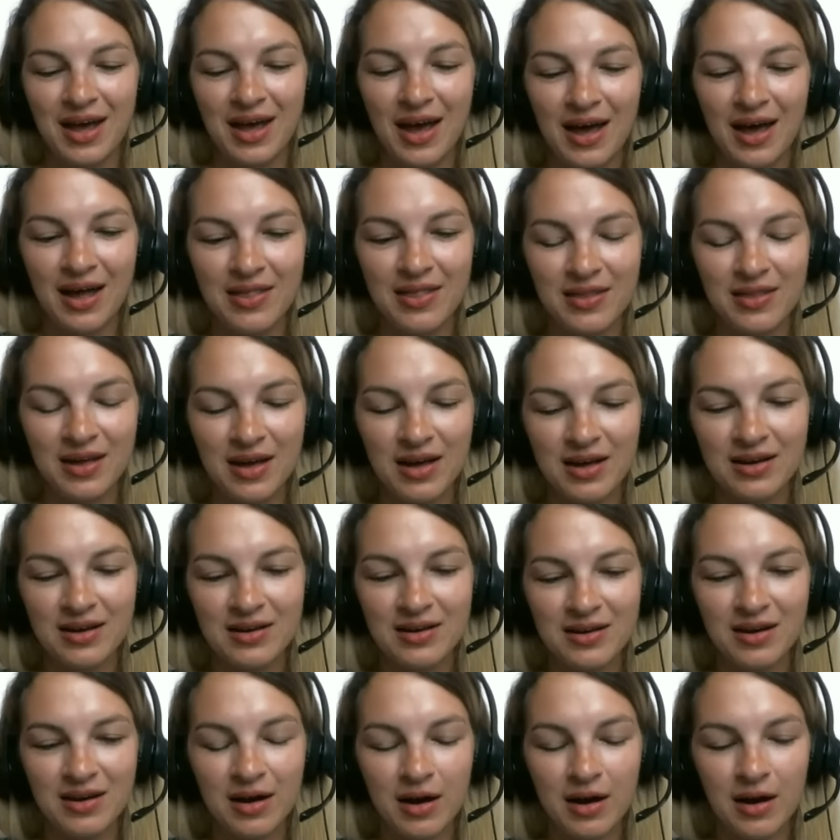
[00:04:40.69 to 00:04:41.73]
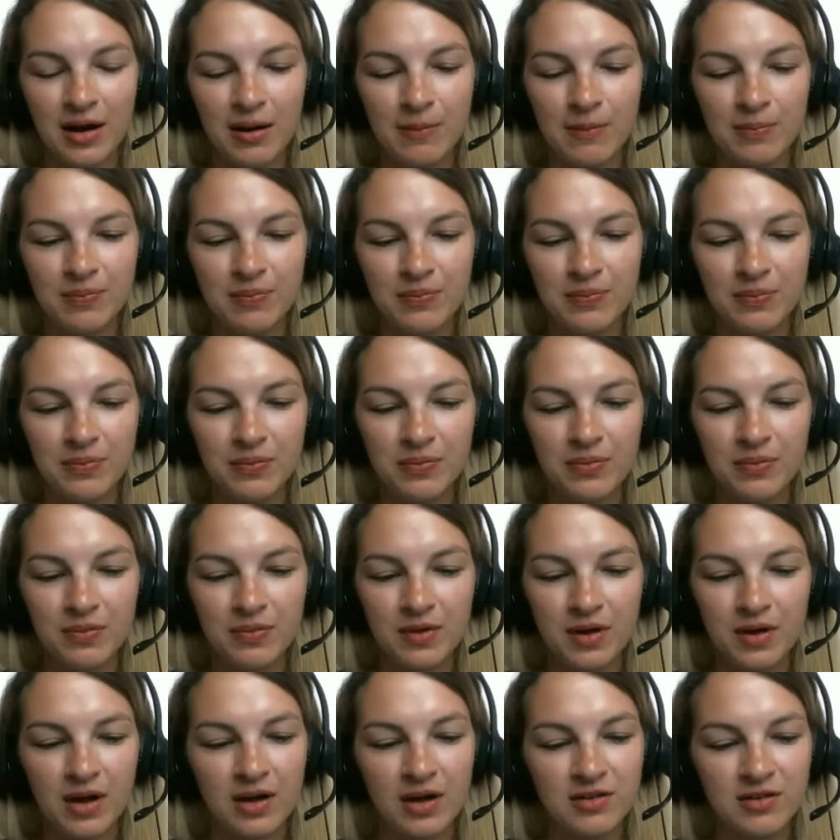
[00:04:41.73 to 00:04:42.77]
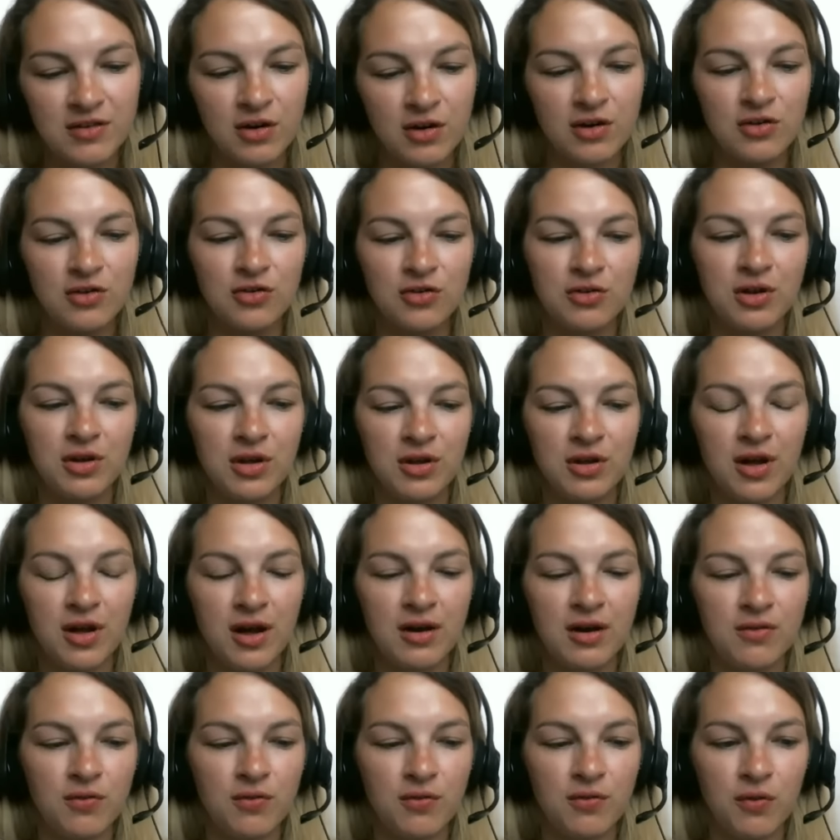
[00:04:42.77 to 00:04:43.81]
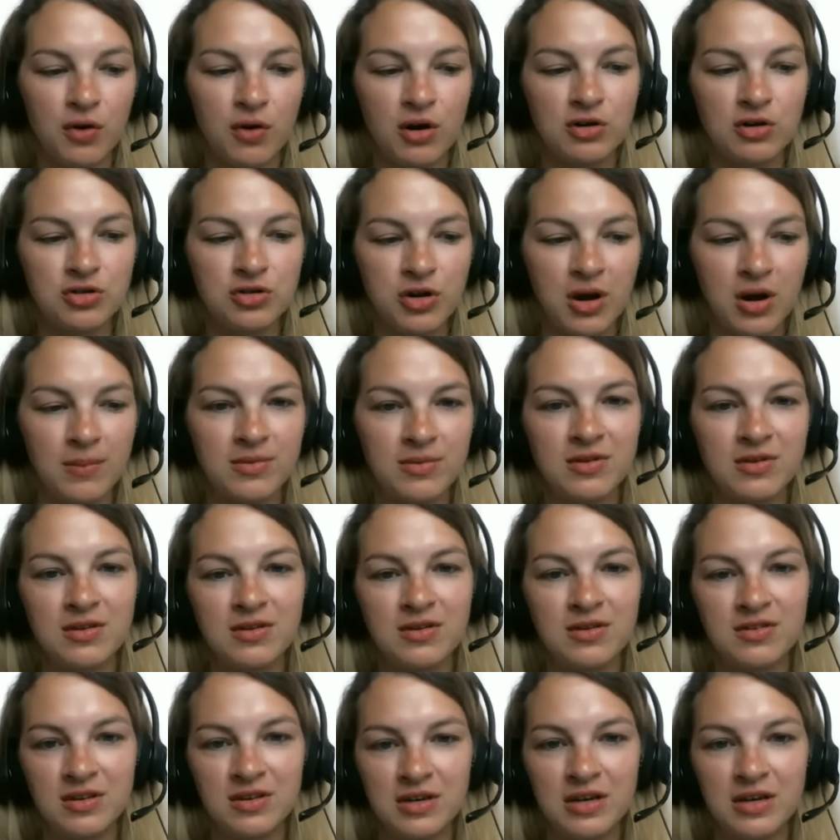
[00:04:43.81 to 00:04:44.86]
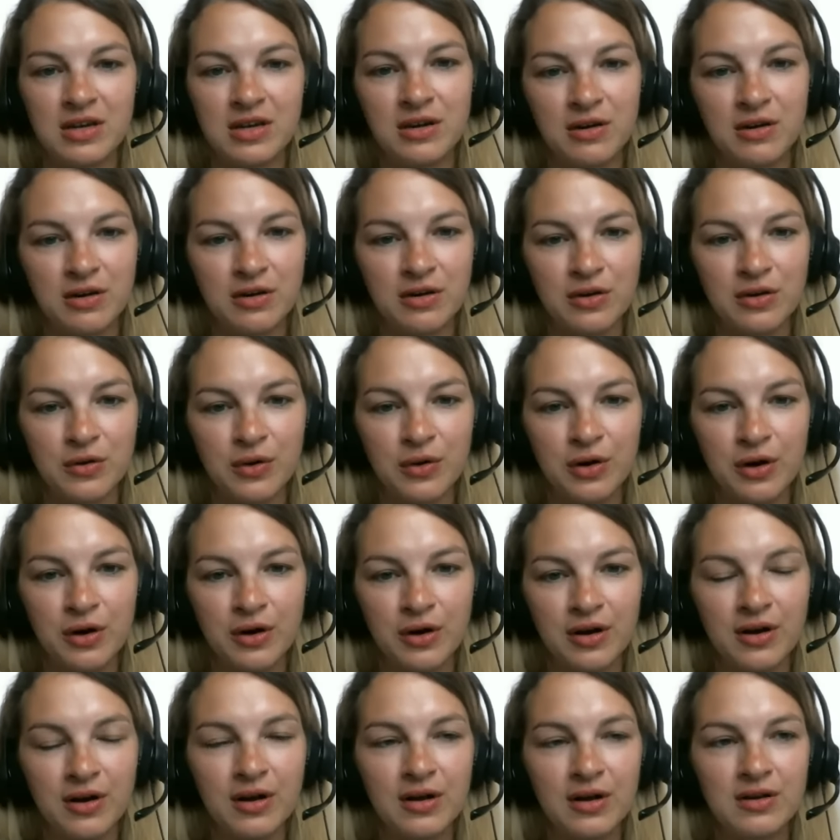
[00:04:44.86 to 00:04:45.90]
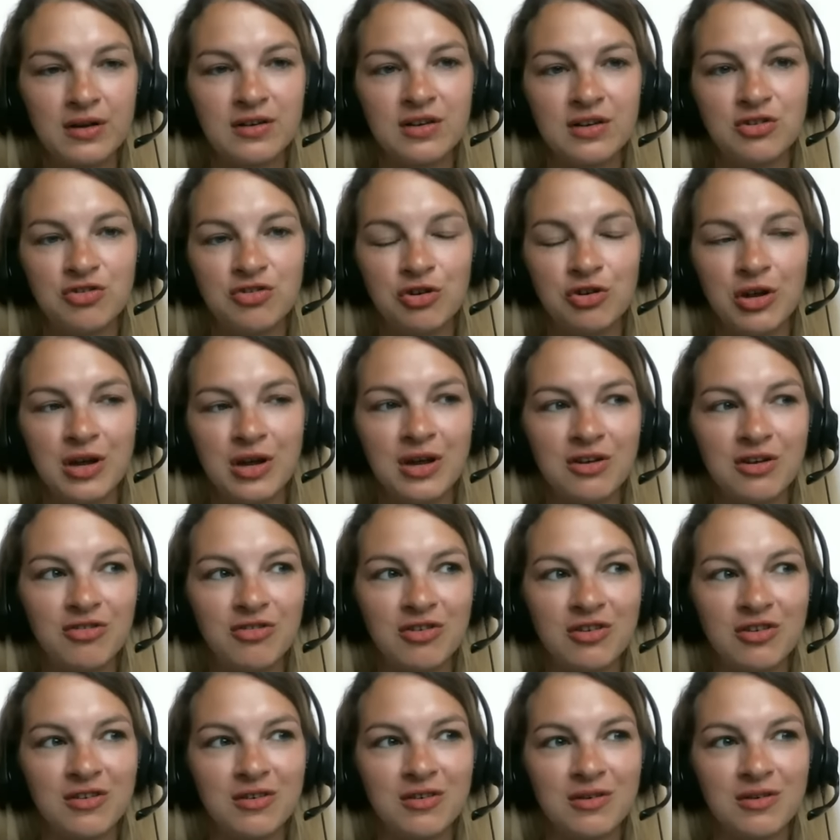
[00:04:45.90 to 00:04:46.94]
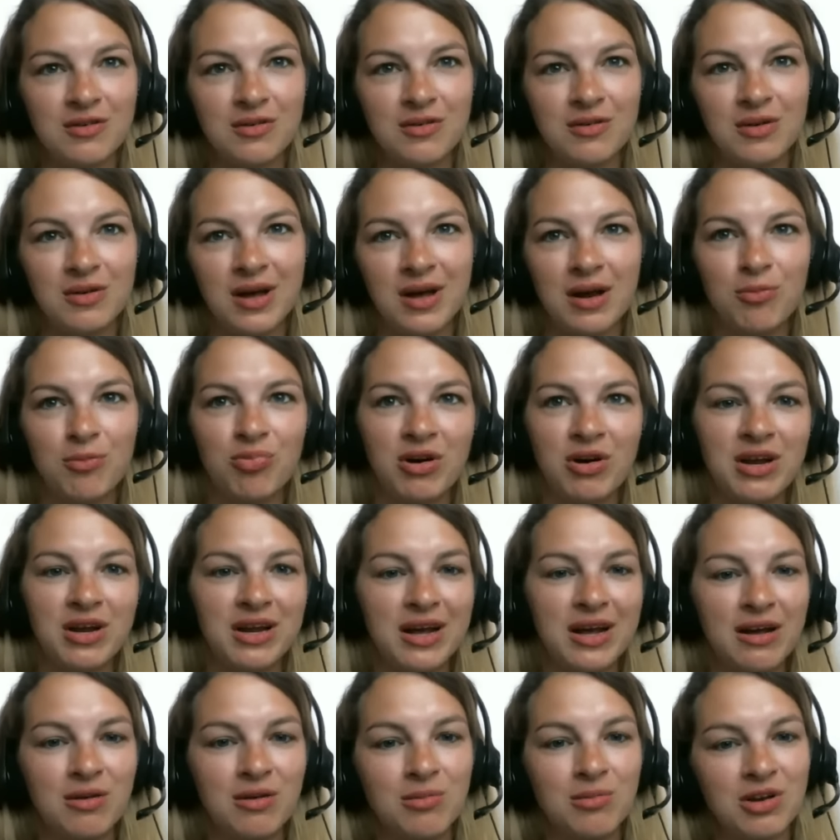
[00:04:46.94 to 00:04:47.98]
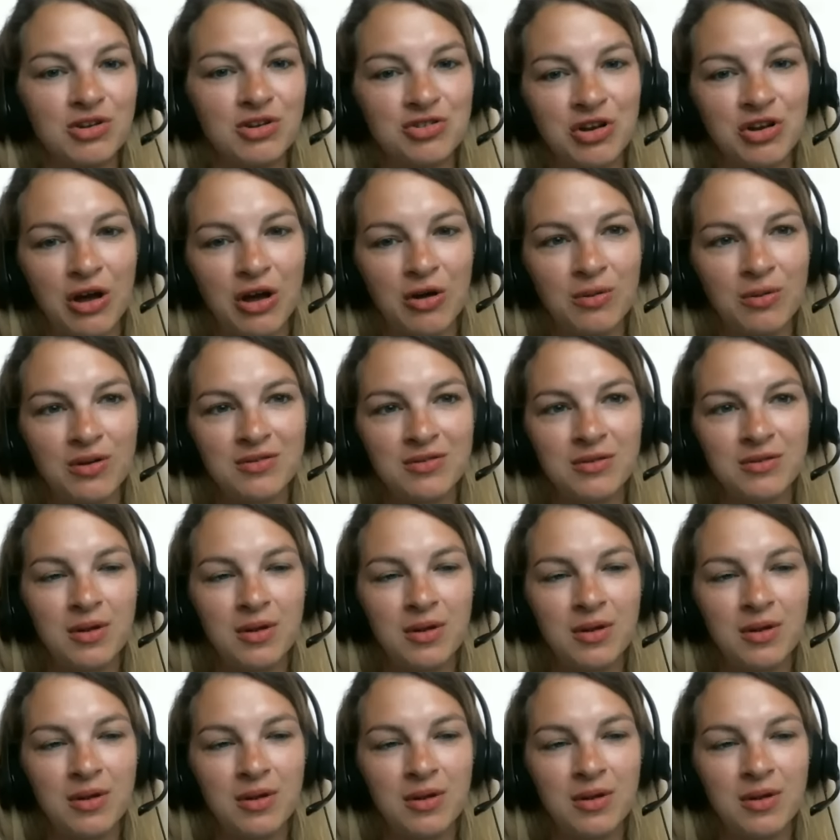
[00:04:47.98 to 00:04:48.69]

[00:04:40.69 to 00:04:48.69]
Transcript: And then I started doing a lot of workshops in the city here in New York, teaching and just kind of breaking out of my shell, because